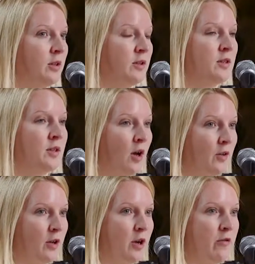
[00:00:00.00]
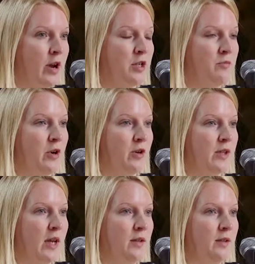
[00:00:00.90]
can start the co-creation
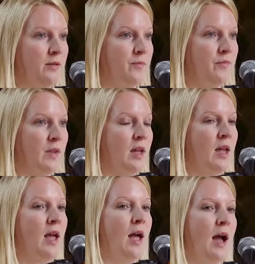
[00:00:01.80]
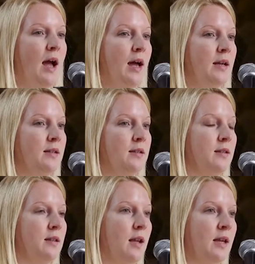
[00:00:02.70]
process, and
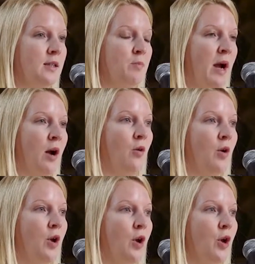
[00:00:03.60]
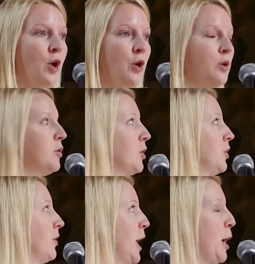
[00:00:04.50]
it's about who
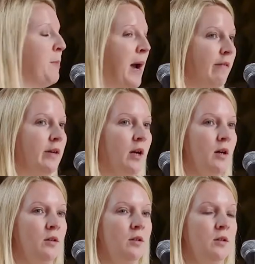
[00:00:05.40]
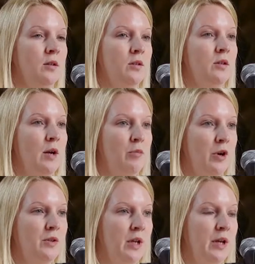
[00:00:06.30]
can create a barrier to that
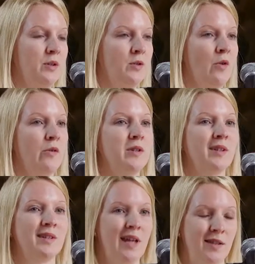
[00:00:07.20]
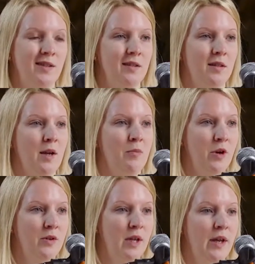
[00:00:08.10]
process or a success to that
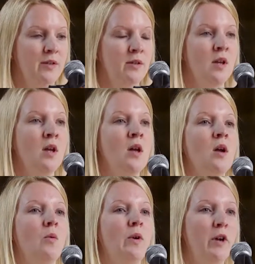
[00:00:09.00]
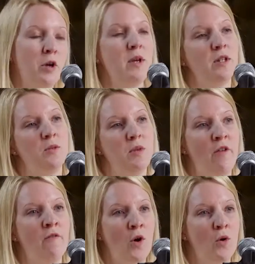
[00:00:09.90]
process. We recommend to
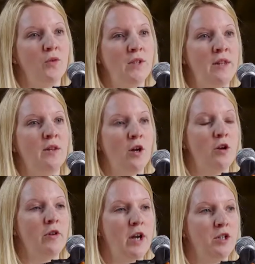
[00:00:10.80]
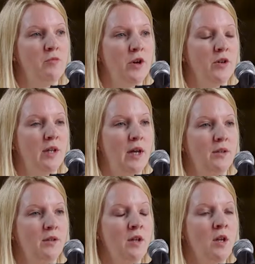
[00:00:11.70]
be involved in the co-creation
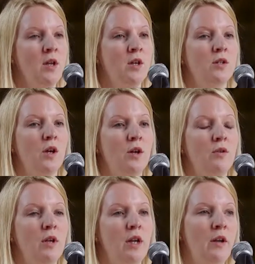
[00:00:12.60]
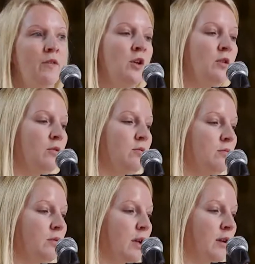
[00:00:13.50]
process. So if
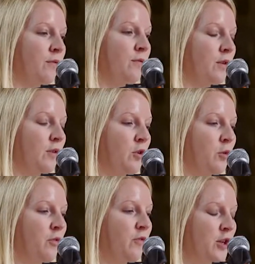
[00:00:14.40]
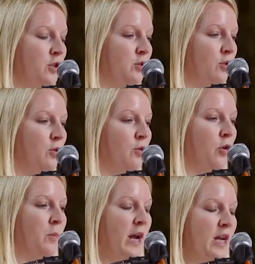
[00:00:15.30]
you're a professional
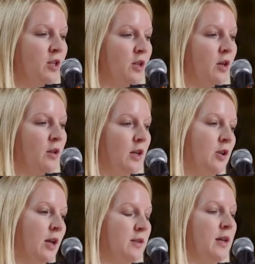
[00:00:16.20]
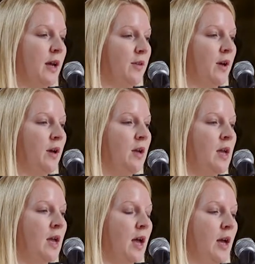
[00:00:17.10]
or a patient and you get together
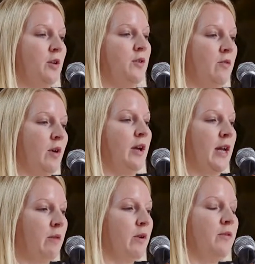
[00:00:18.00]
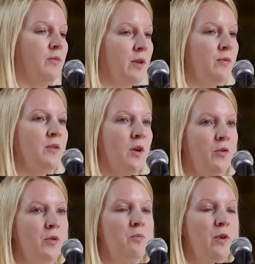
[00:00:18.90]
and you think, right, okay,
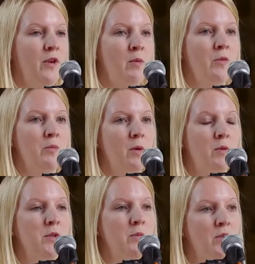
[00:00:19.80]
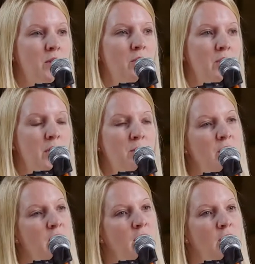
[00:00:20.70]
we've come up with the problems and we've solved this,
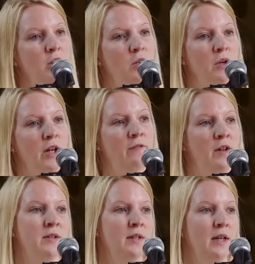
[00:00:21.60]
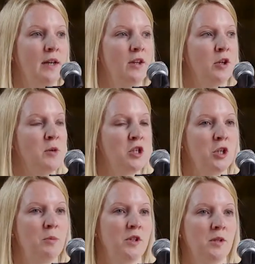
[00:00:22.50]
but then you want to get funding and the
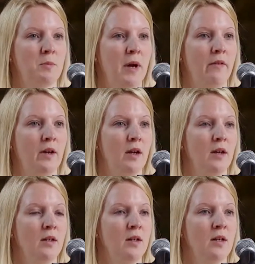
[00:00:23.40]
commissioner puts up a barrier,